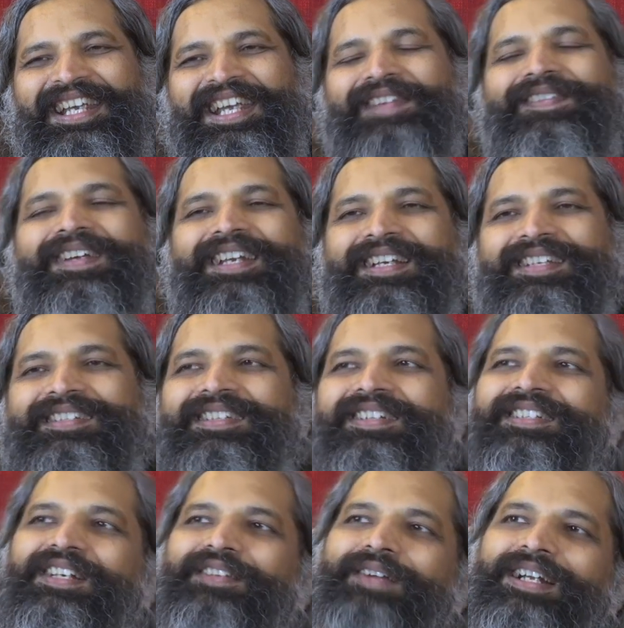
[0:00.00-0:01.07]
If an
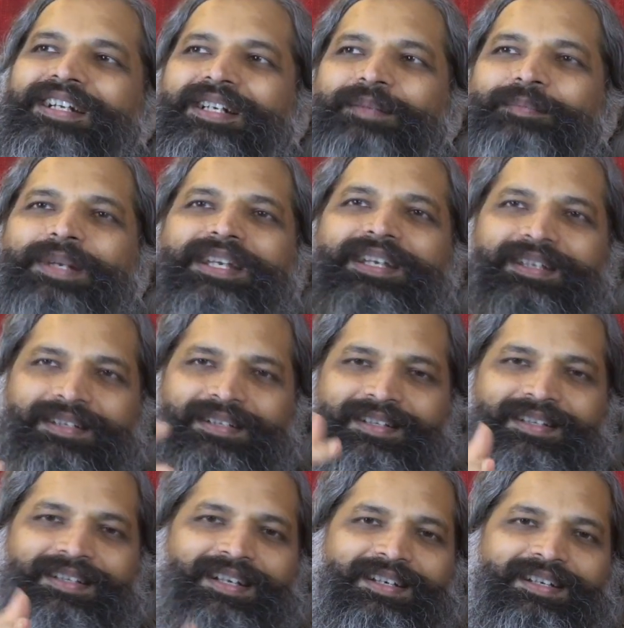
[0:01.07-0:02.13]
external vital being
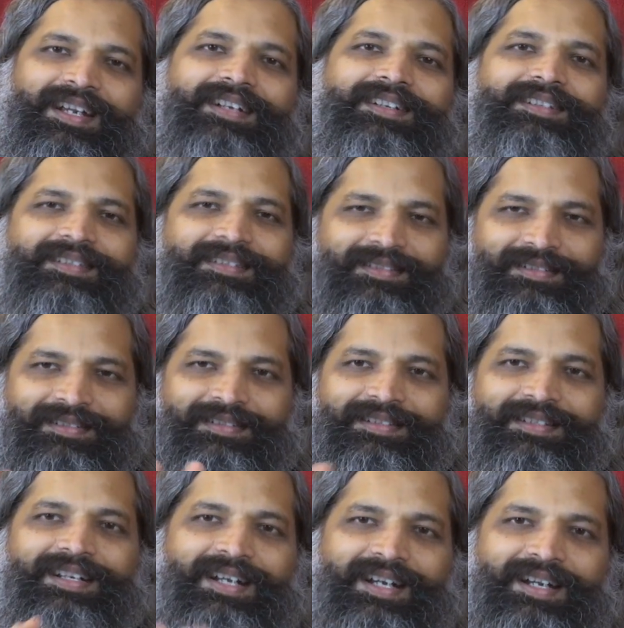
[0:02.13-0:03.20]
can enter
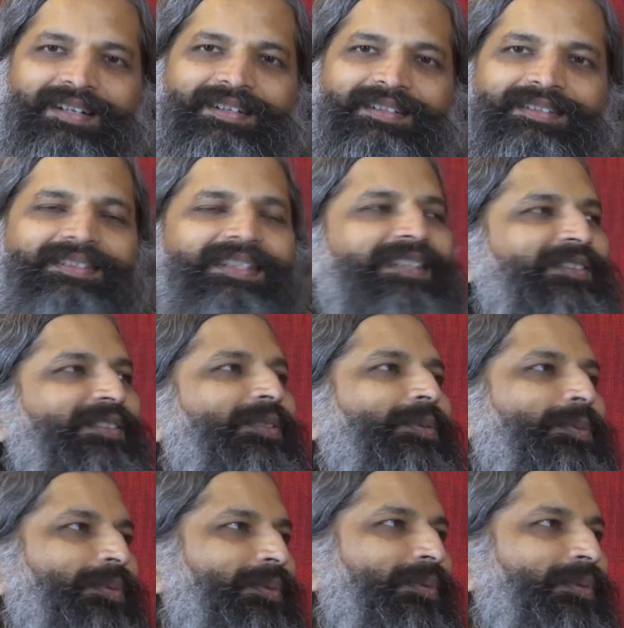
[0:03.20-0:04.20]
and seize you,